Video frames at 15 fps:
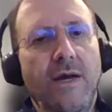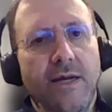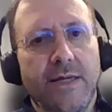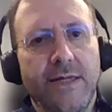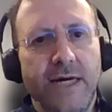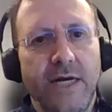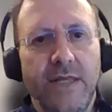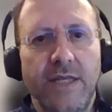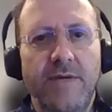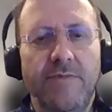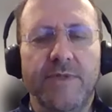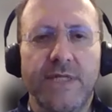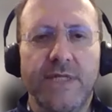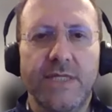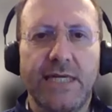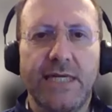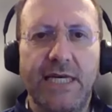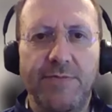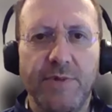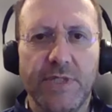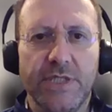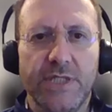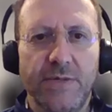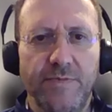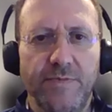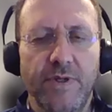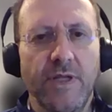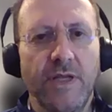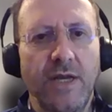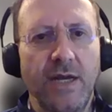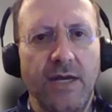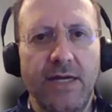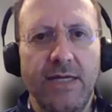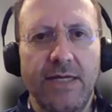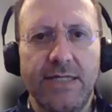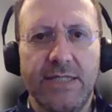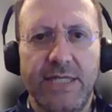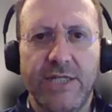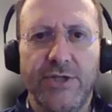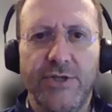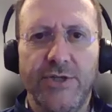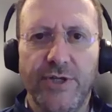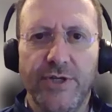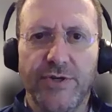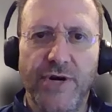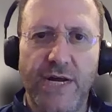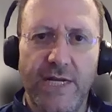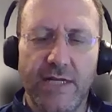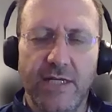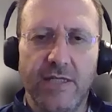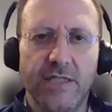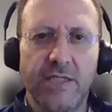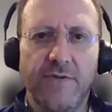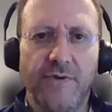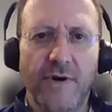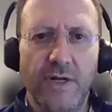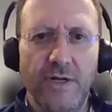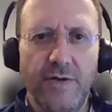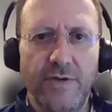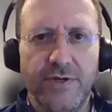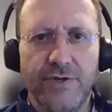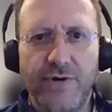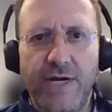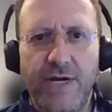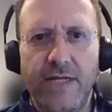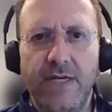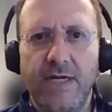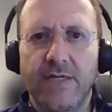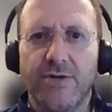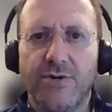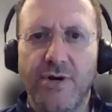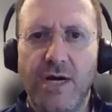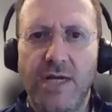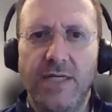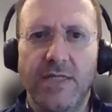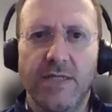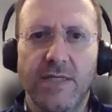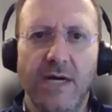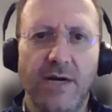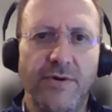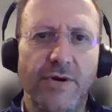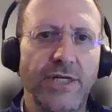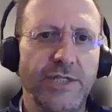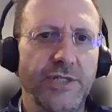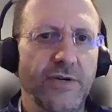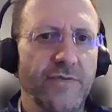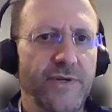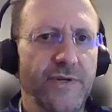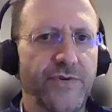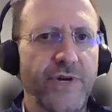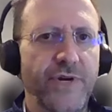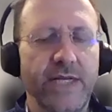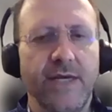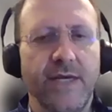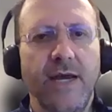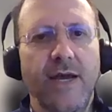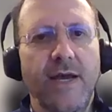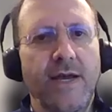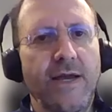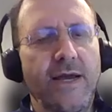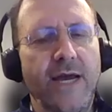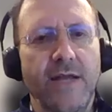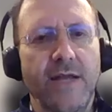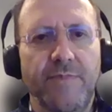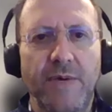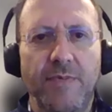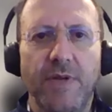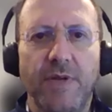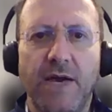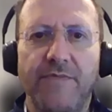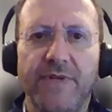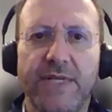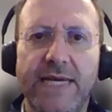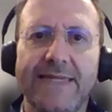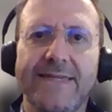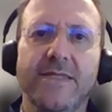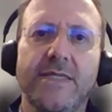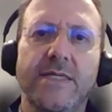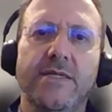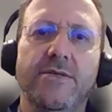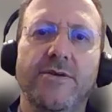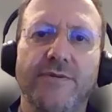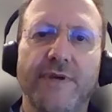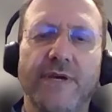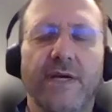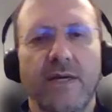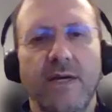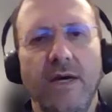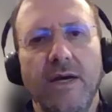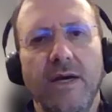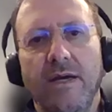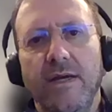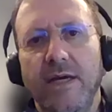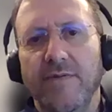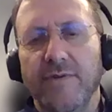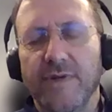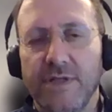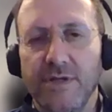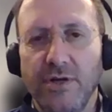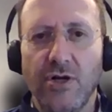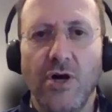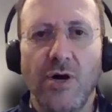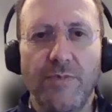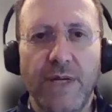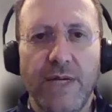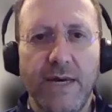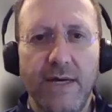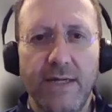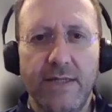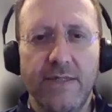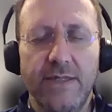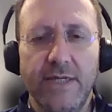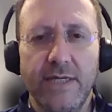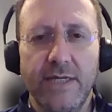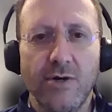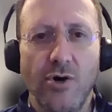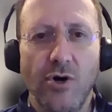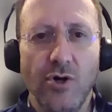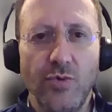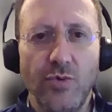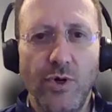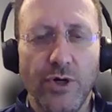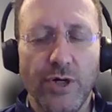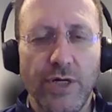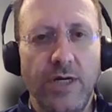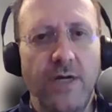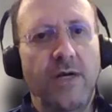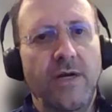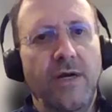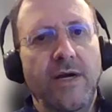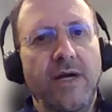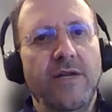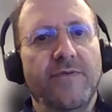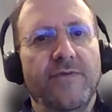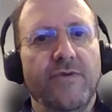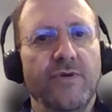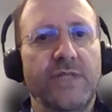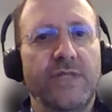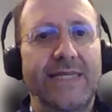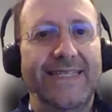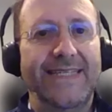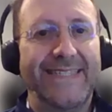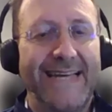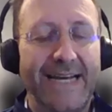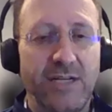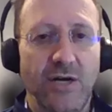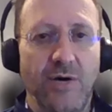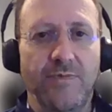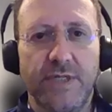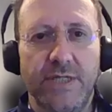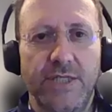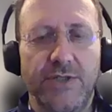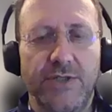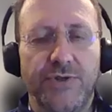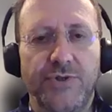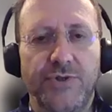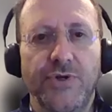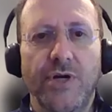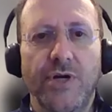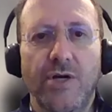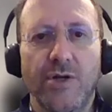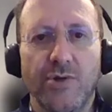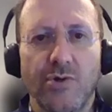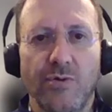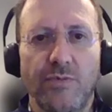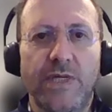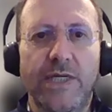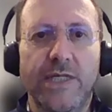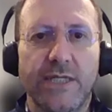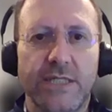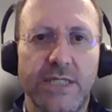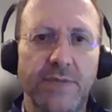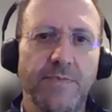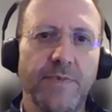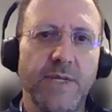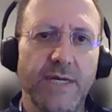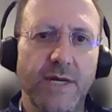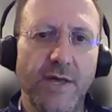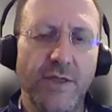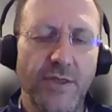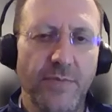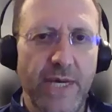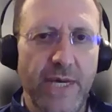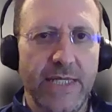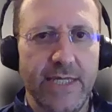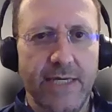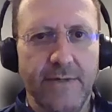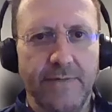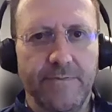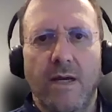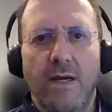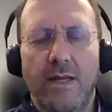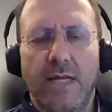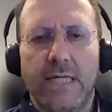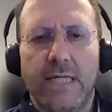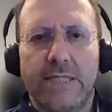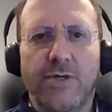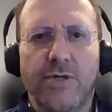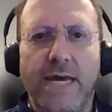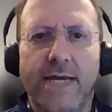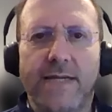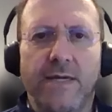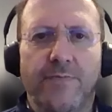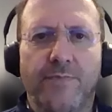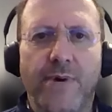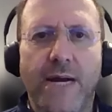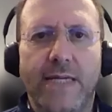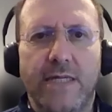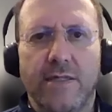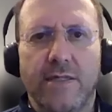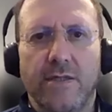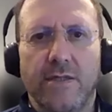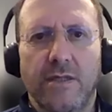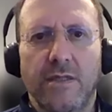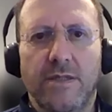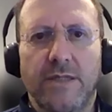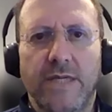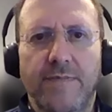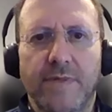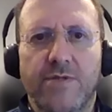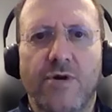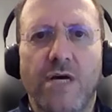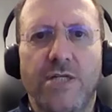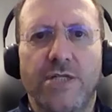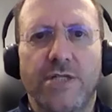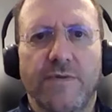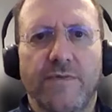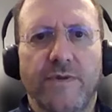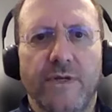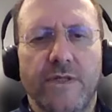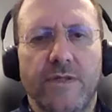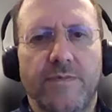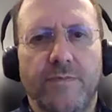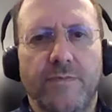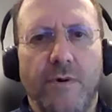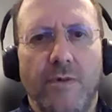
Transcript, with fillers: And I tell them, just keep it simple stick to the trend. Just follow the trend and trade in the direction of the trend. And people have a tendency to think if it's not complicated, then it can't work. And of course, the exact opposite is true. Normally, the simpler, the better. Let's look at a practical demonstration of this.